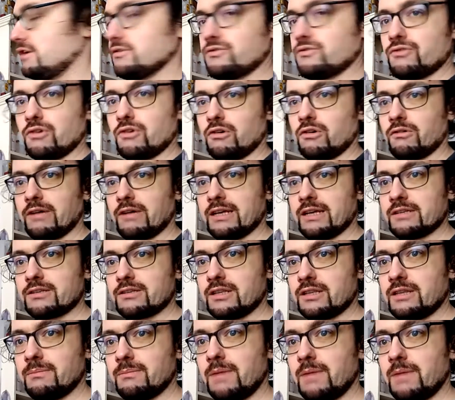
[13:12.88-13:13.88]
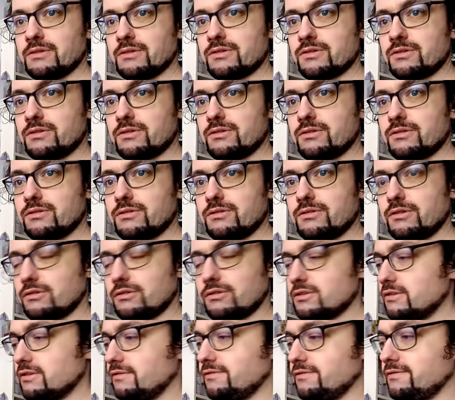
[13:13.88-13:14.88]
drawings are the most sort
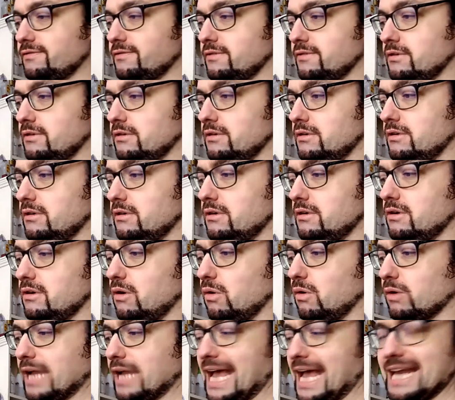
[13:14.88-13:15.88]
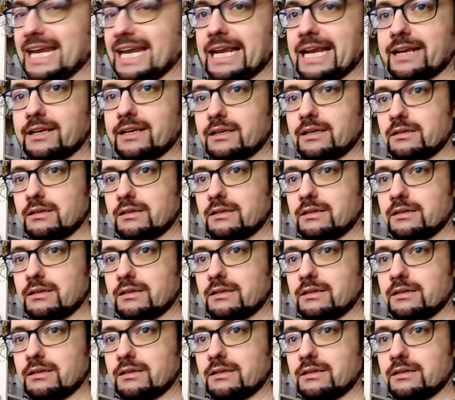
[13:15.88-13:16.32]
of organic